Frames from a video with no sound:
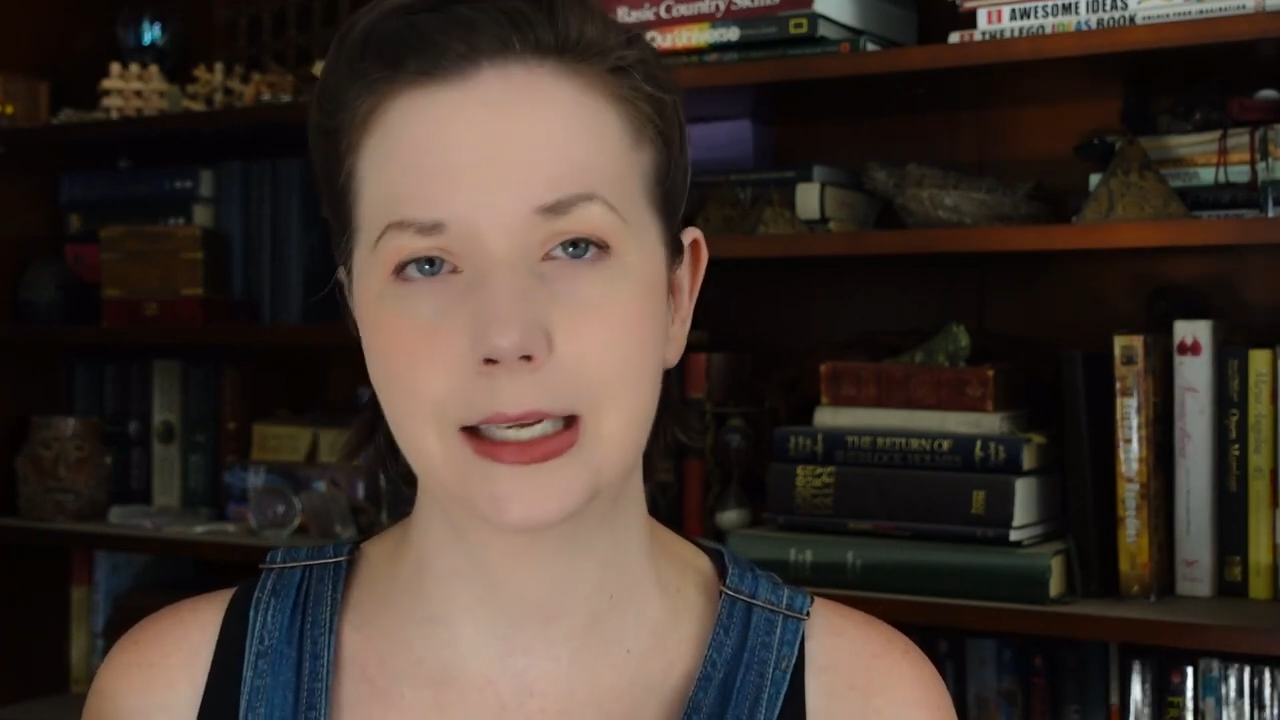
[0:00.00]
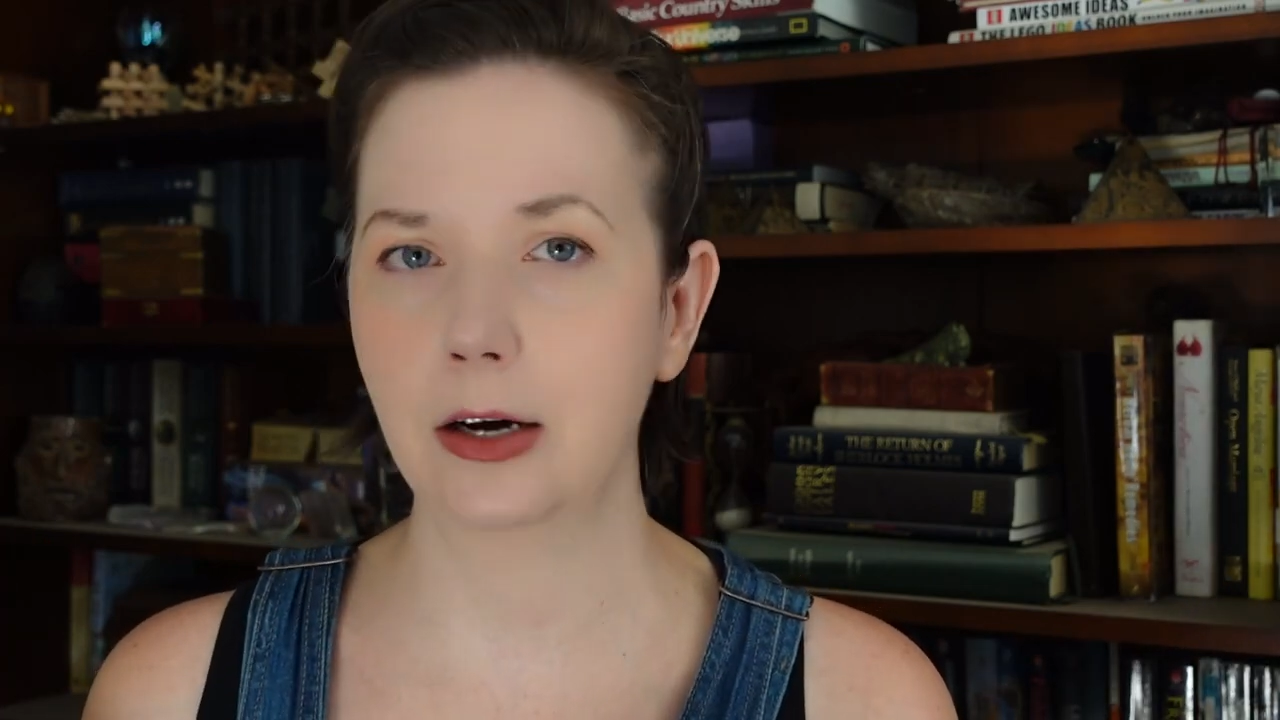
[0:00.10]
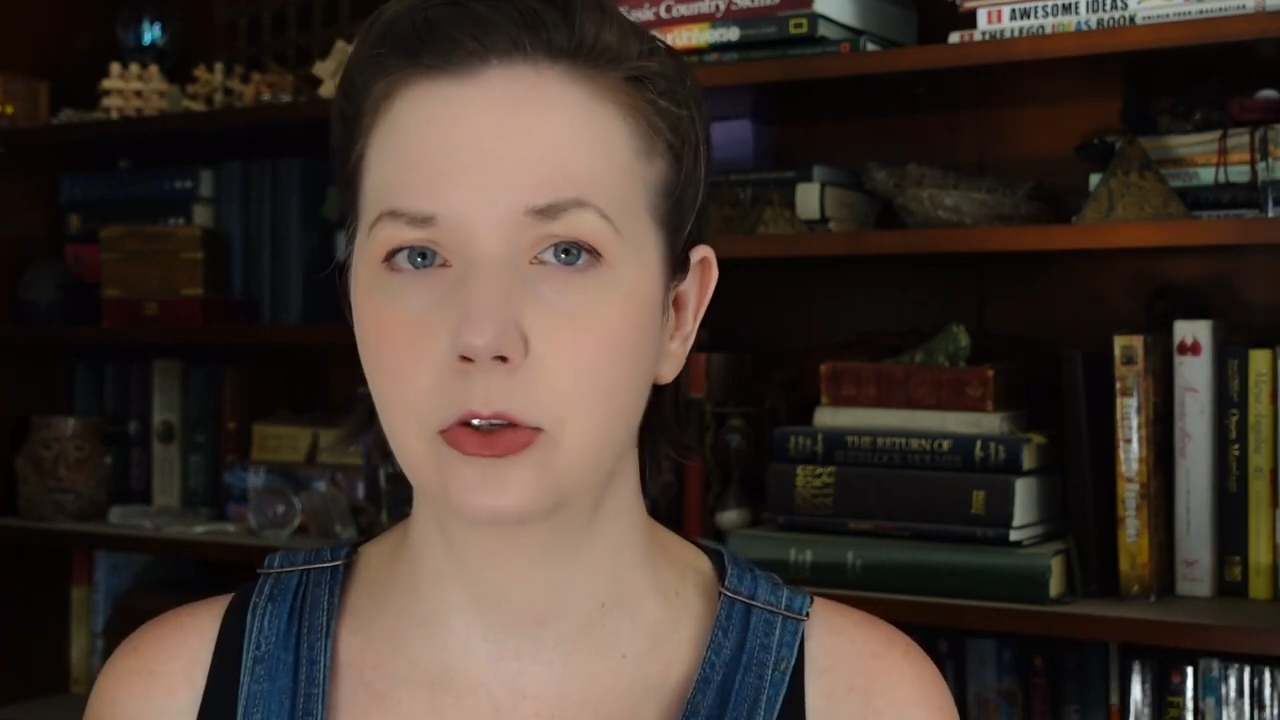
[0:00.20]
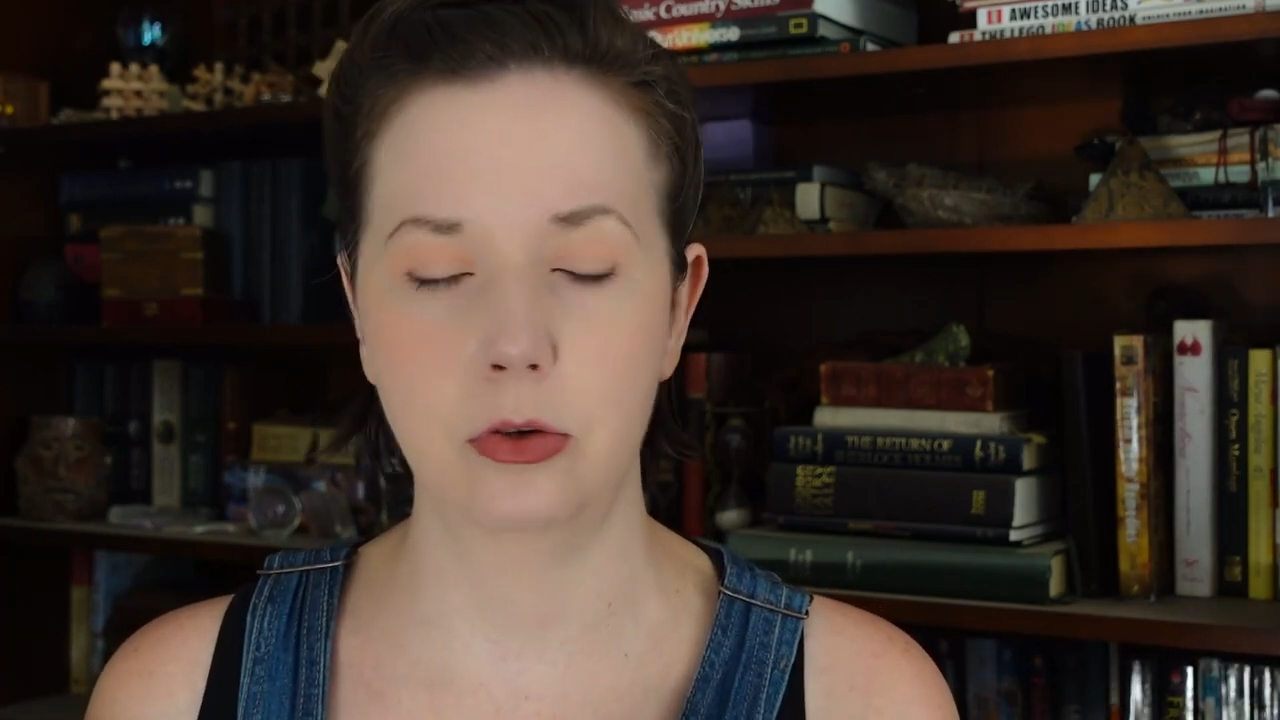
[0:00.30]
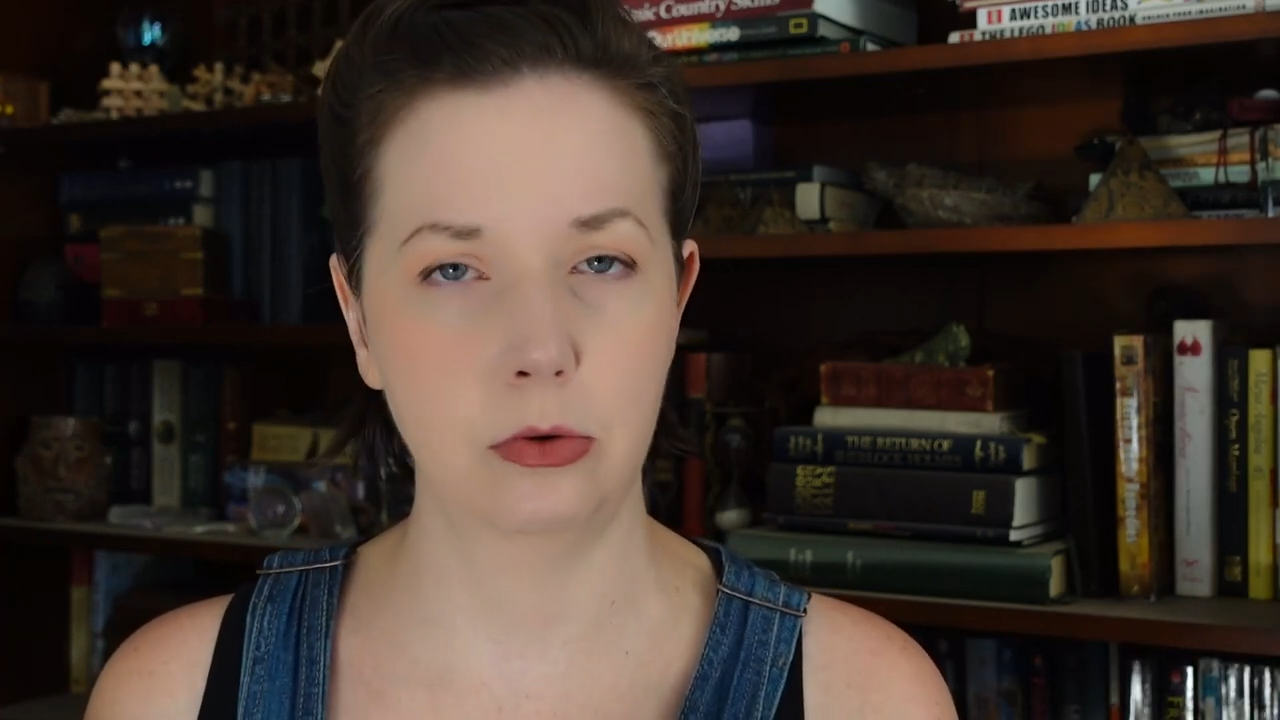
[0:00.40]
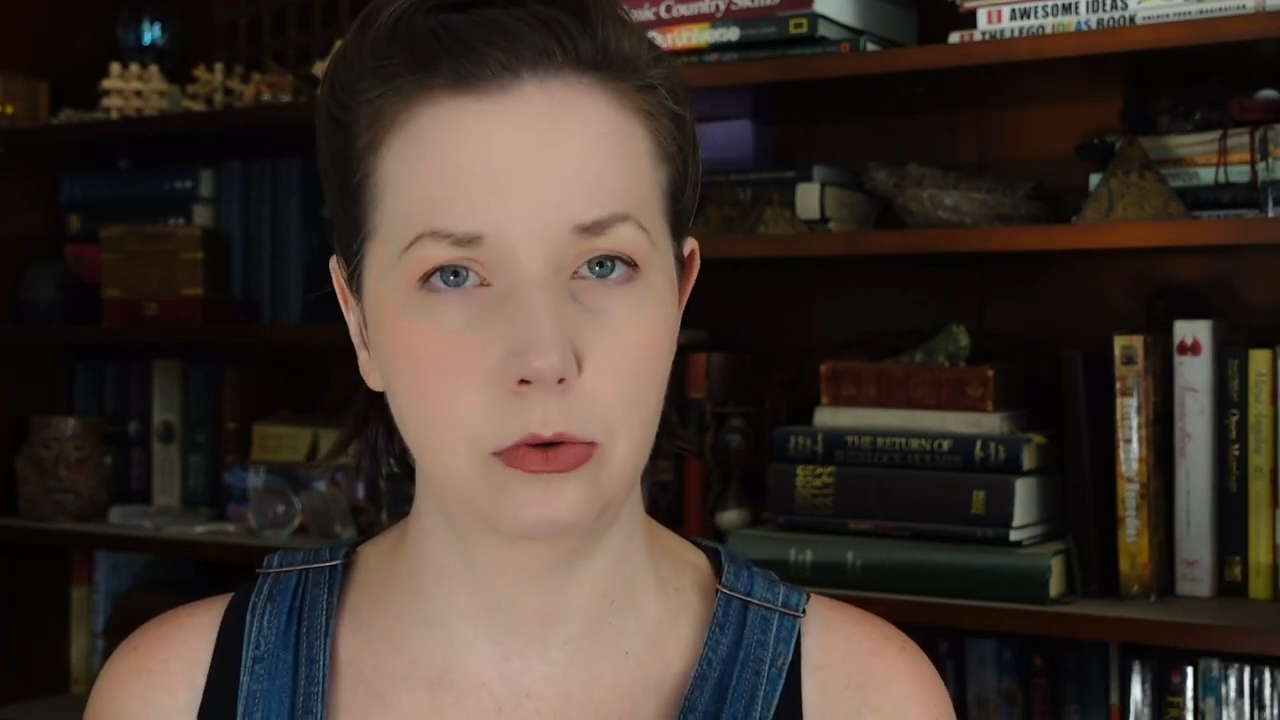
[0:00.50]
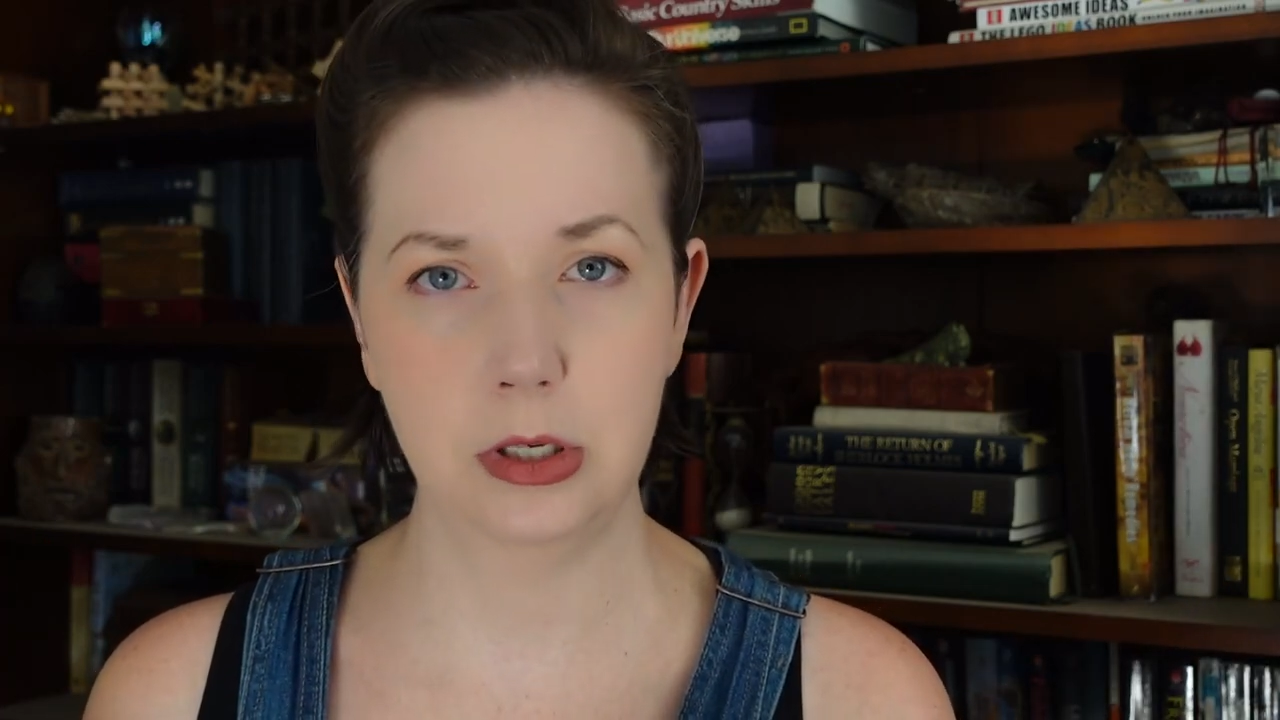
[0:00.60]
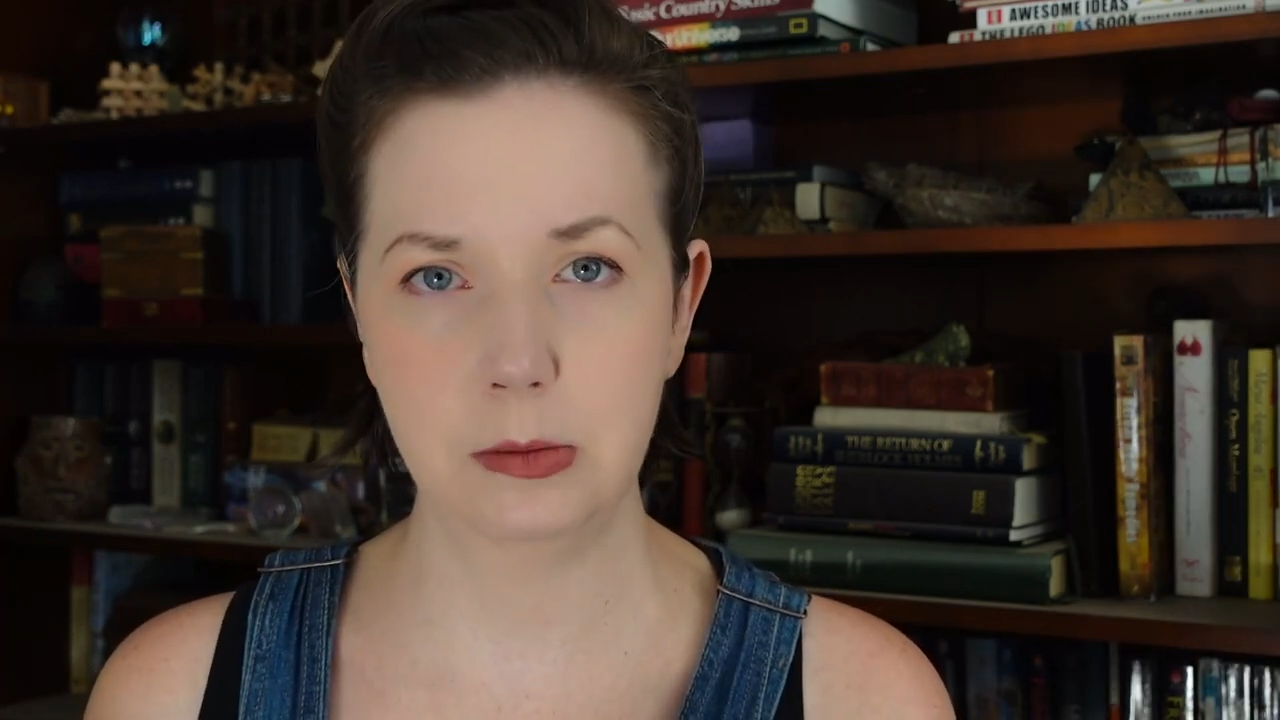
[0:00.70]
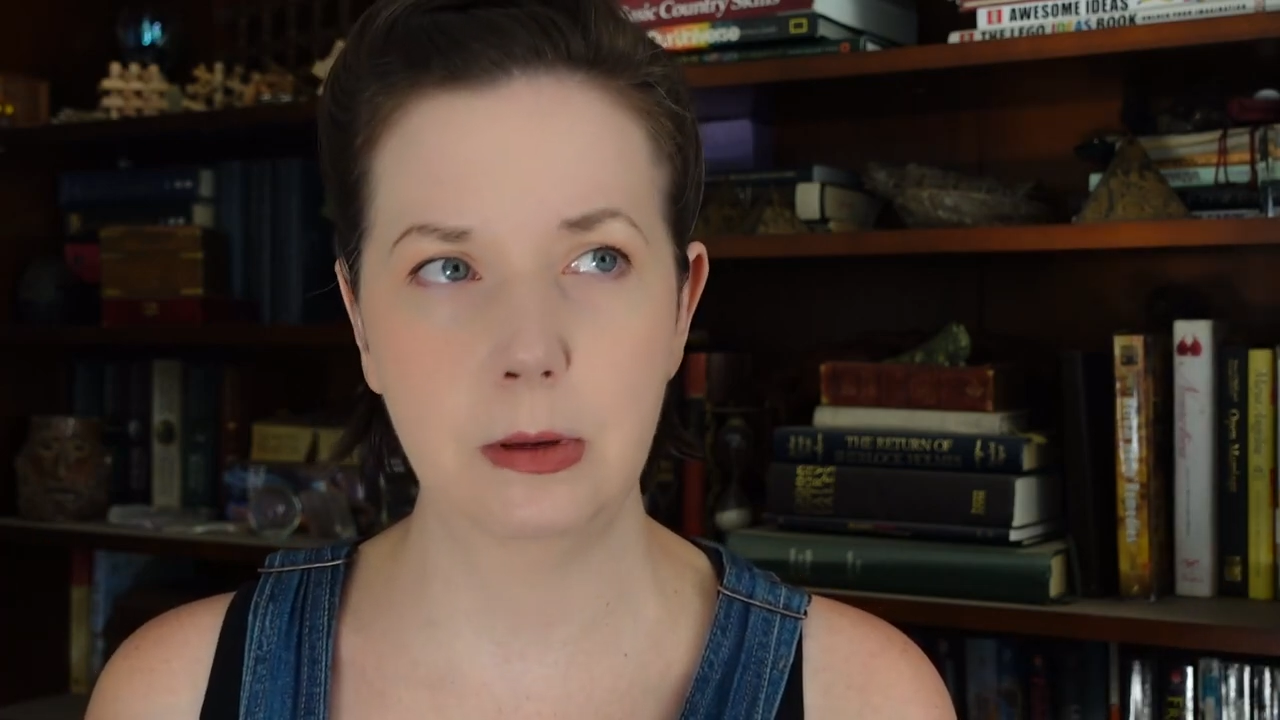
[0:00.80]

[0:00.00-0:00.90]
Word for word: tell you who these